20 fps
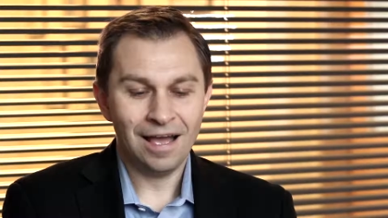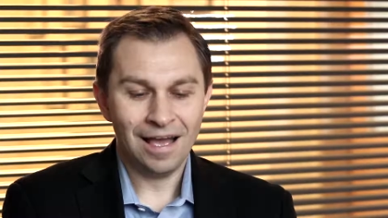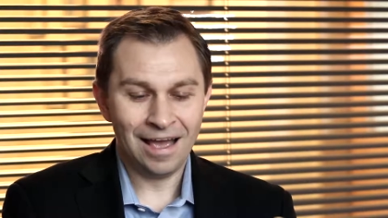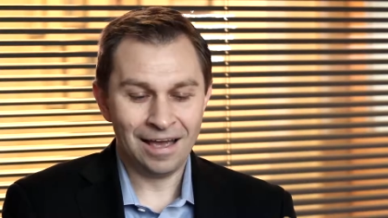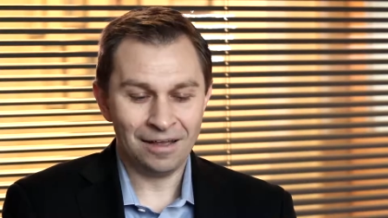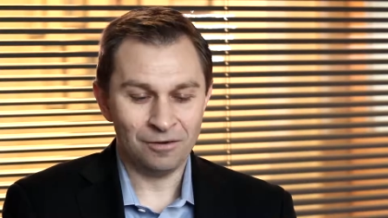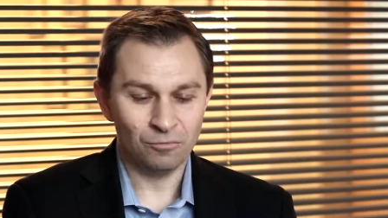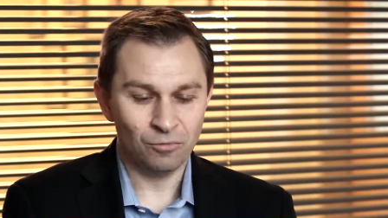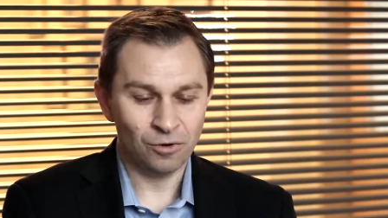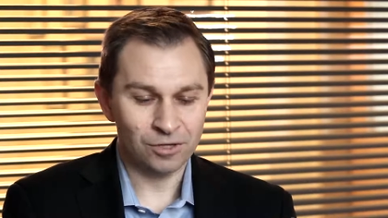
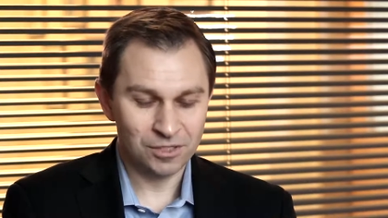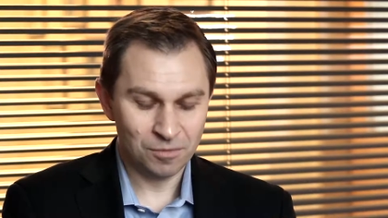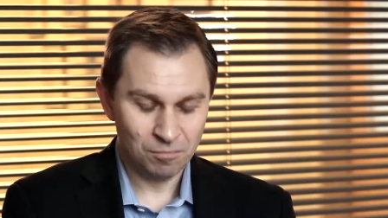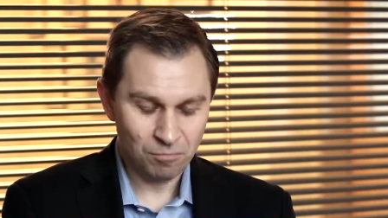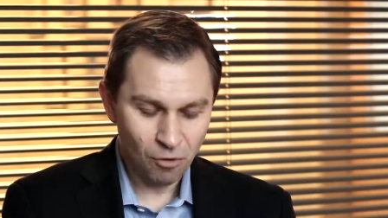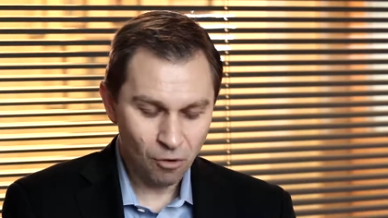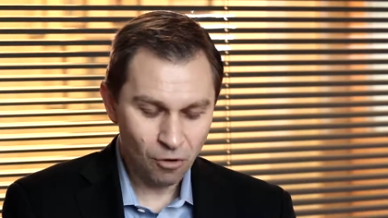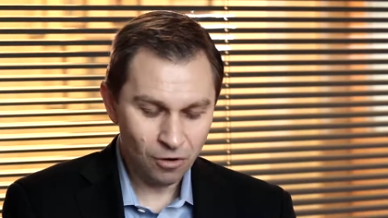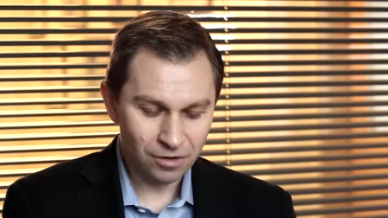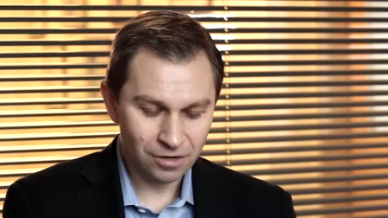And what's
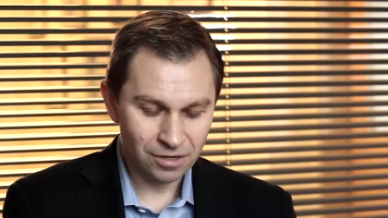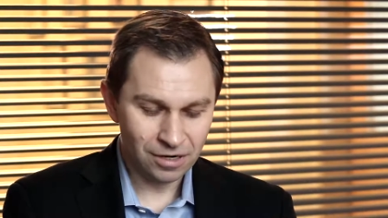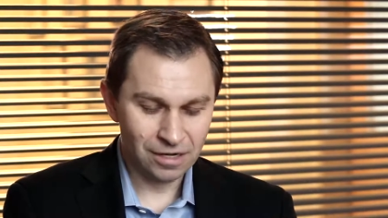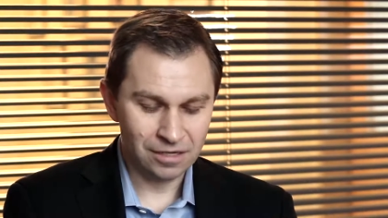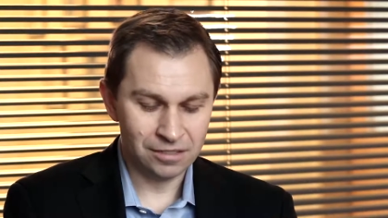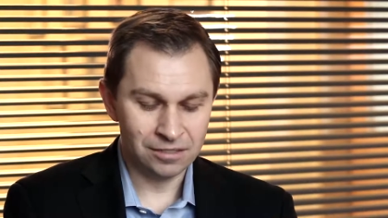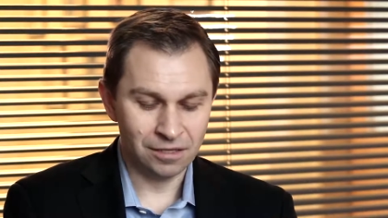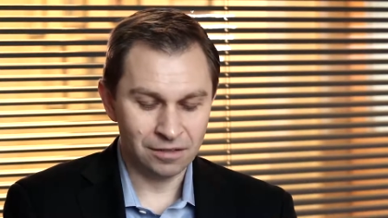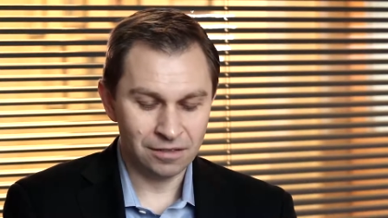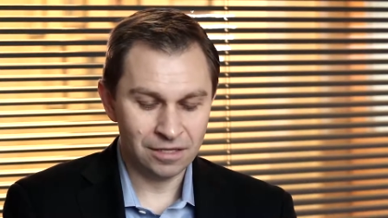important
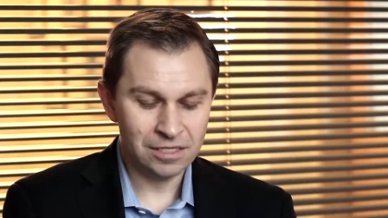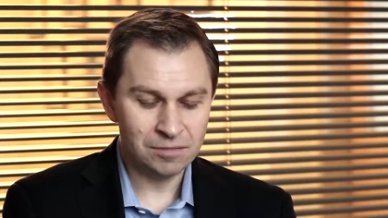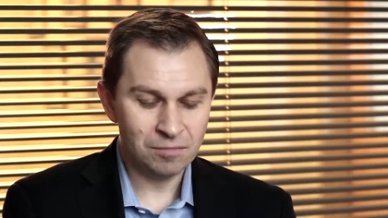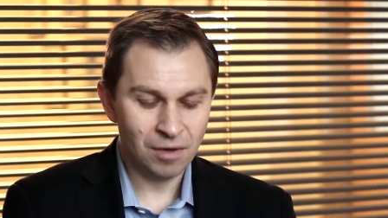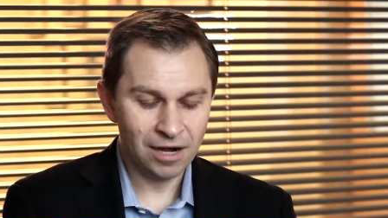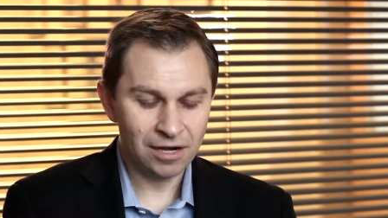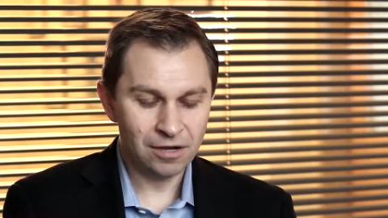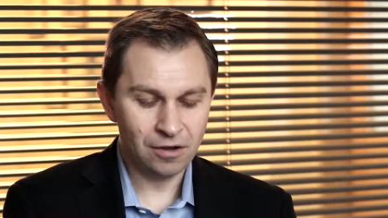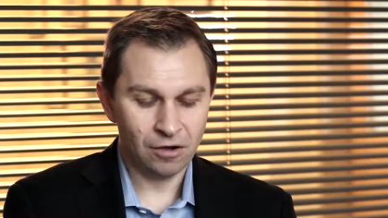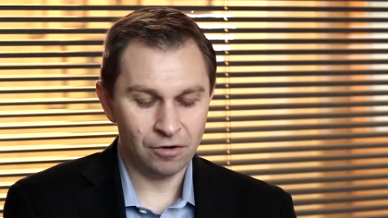is that these
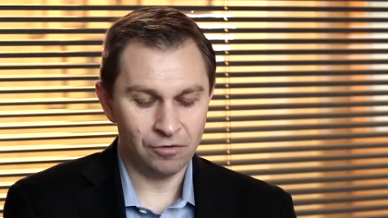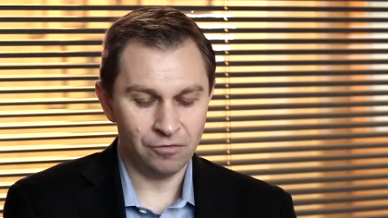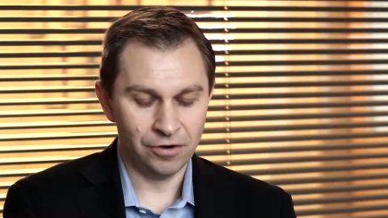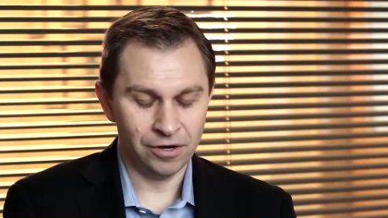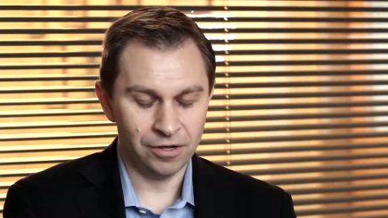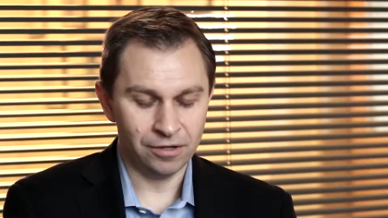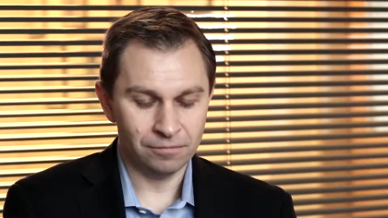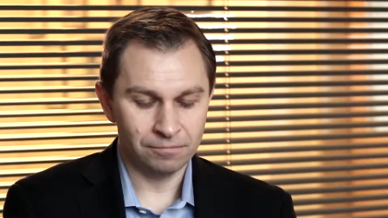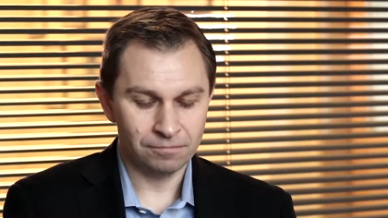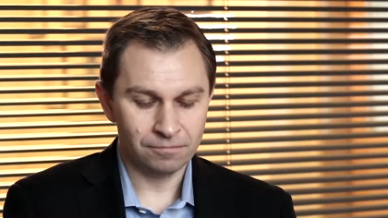
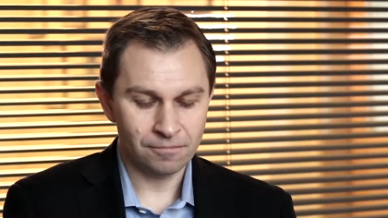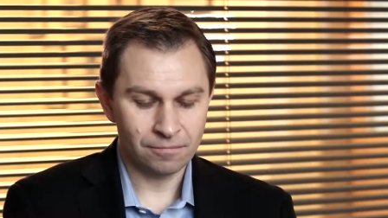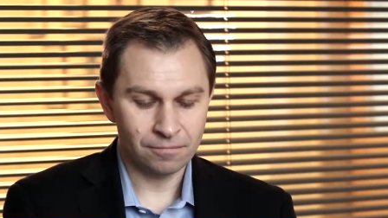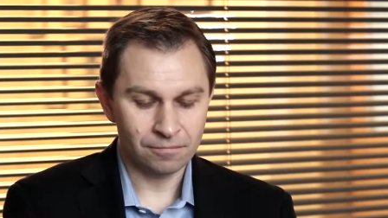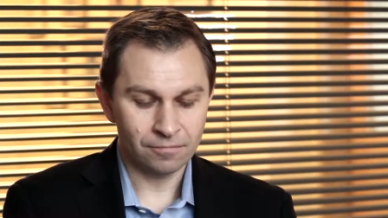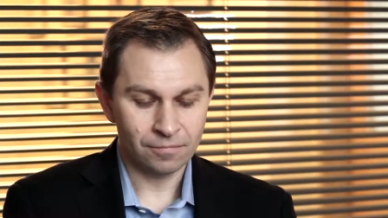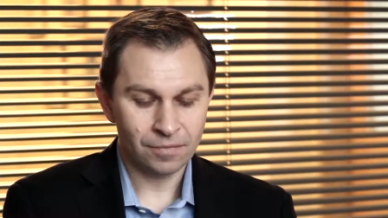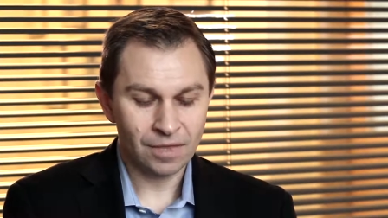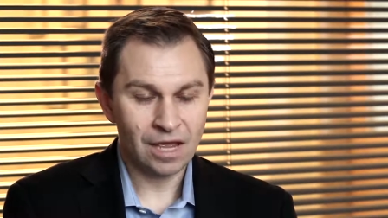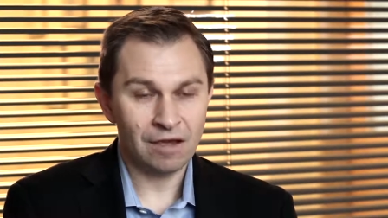mitochondria
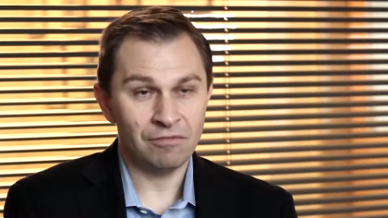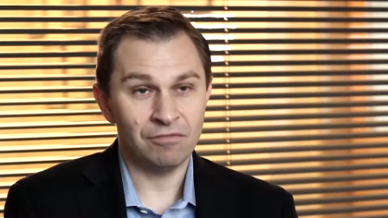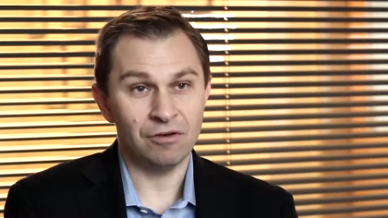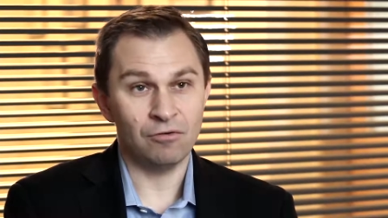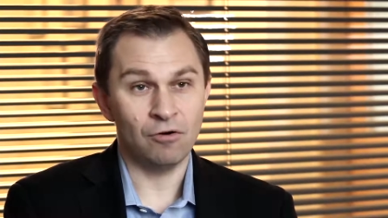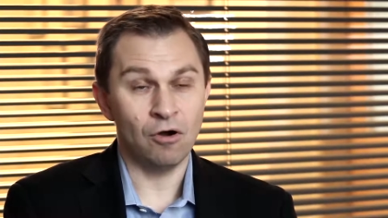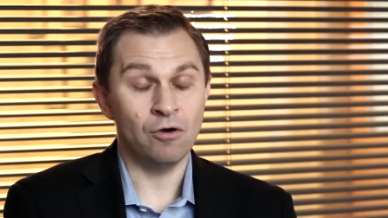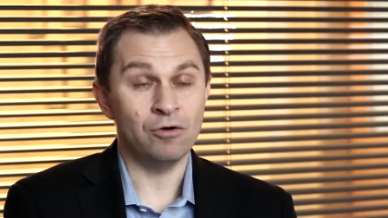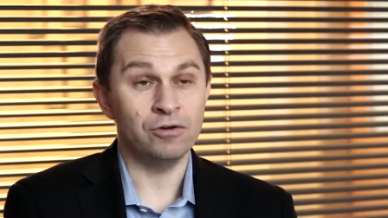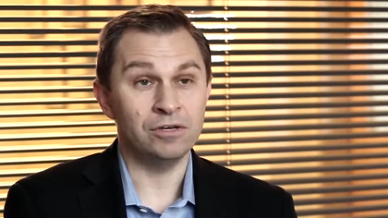have
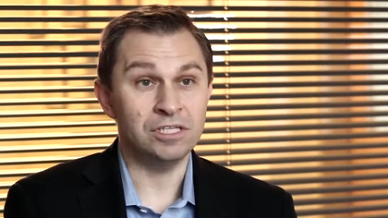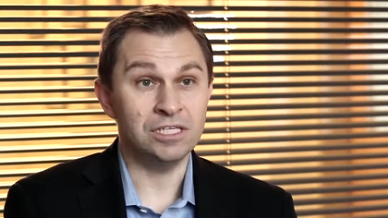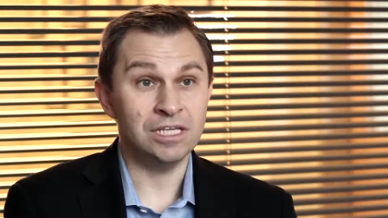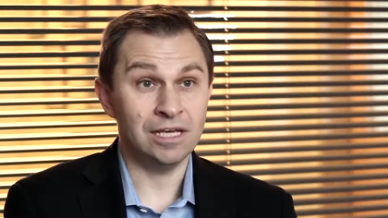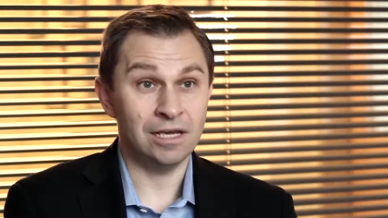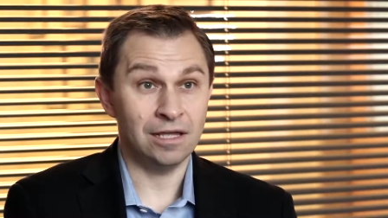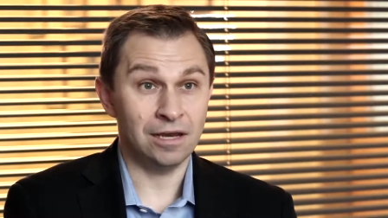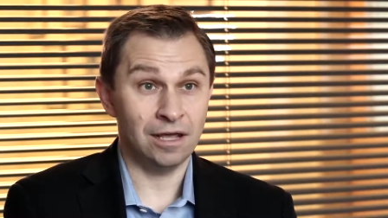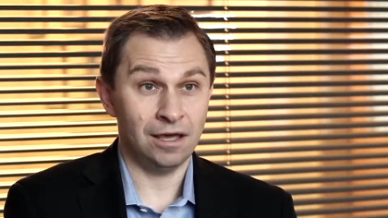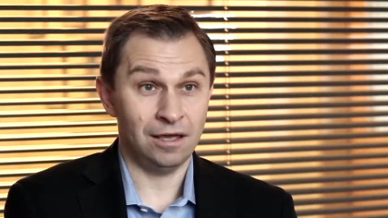their own
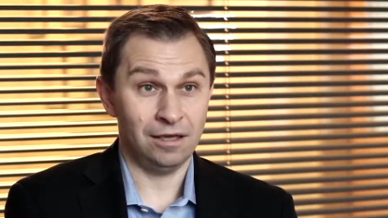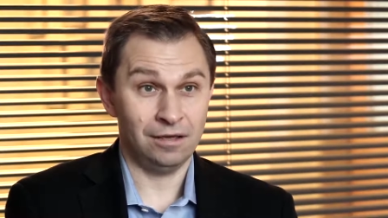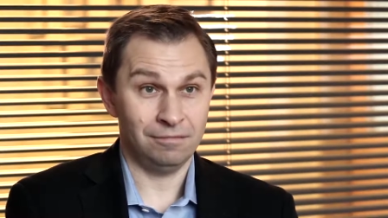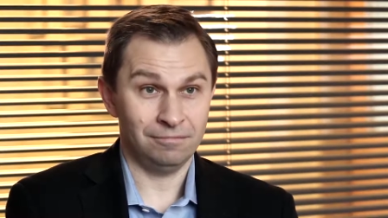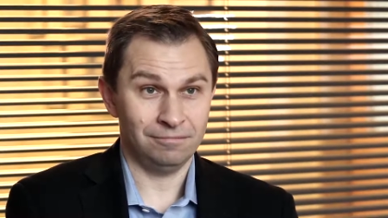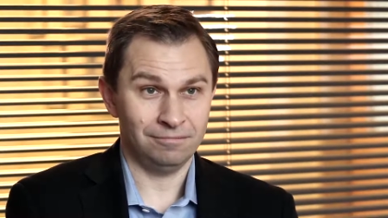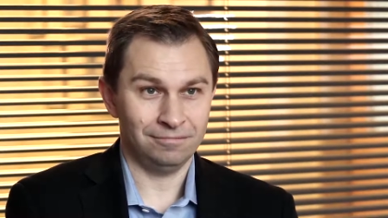D N A.